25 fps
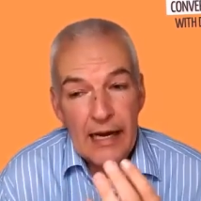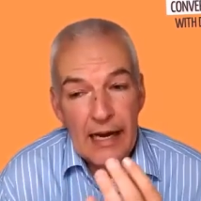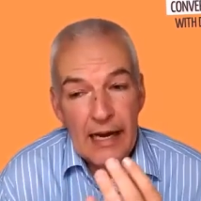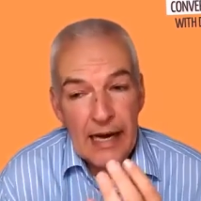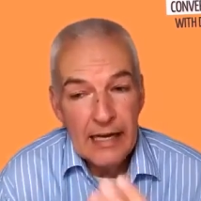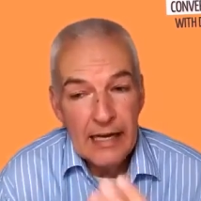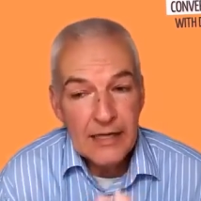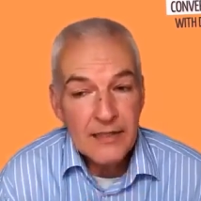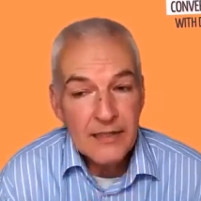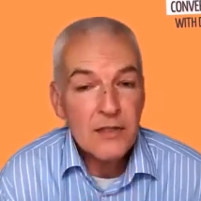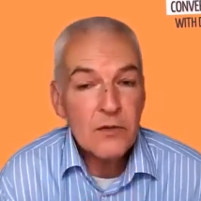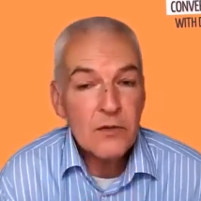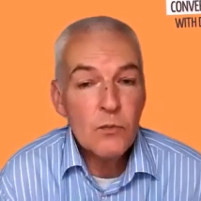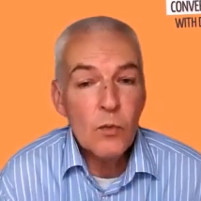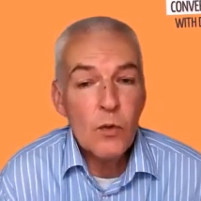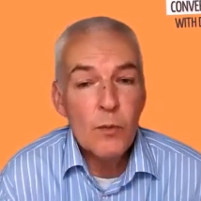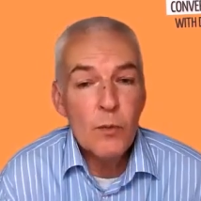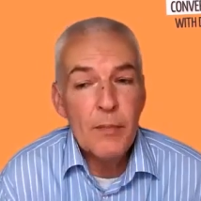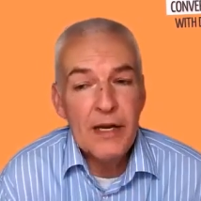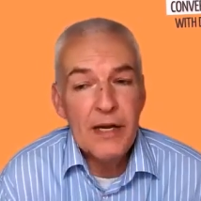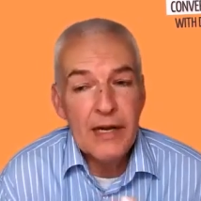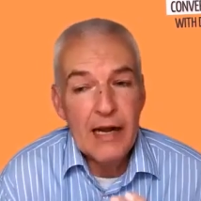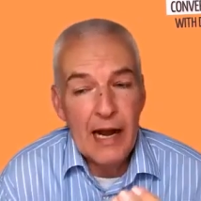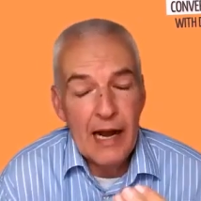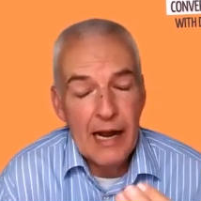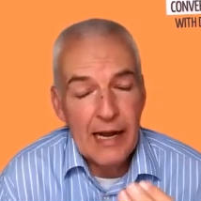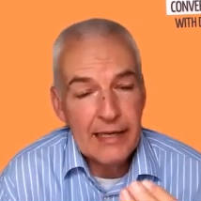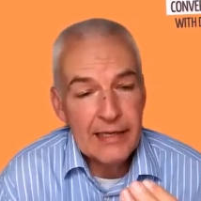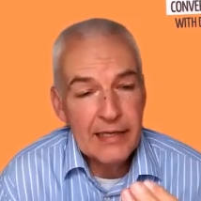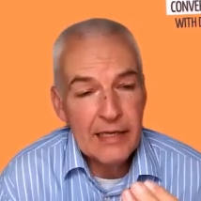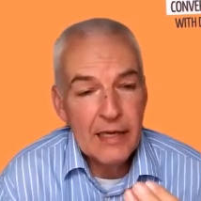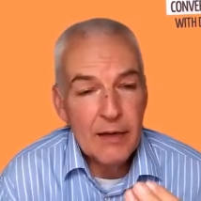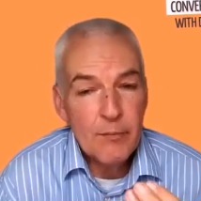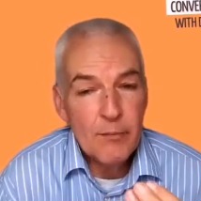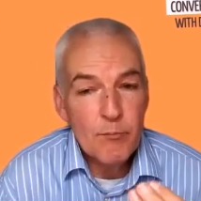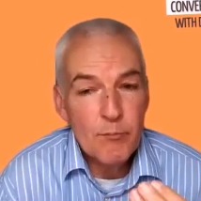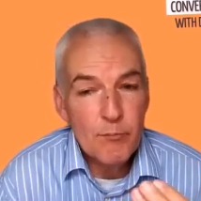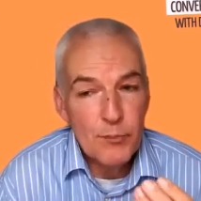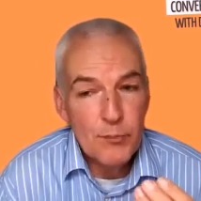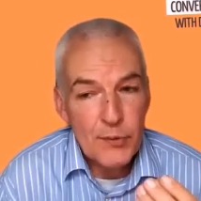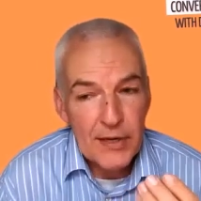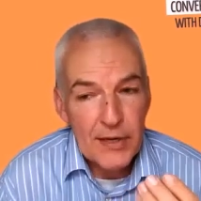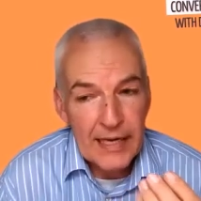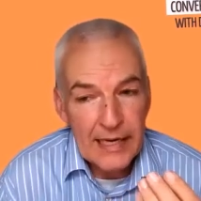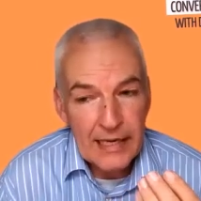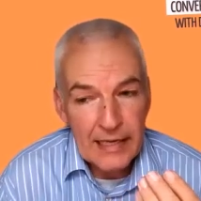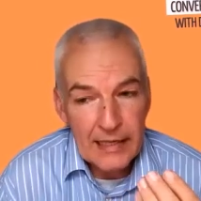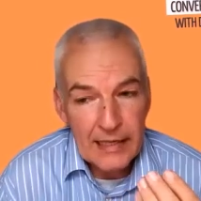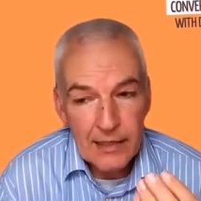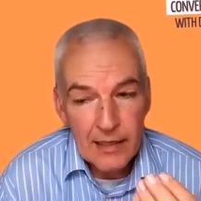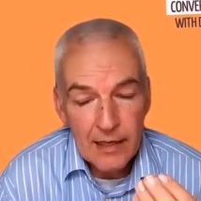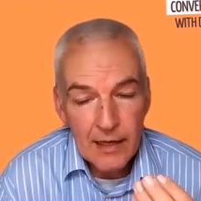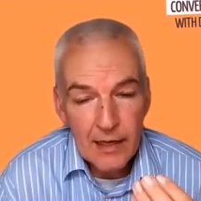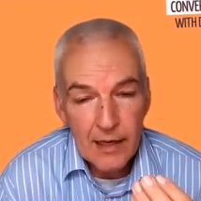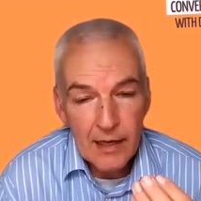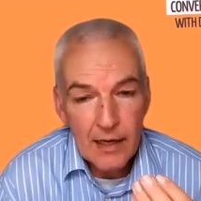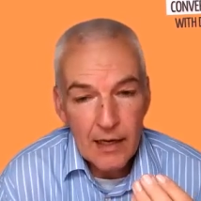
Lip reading: as a woman, I can bring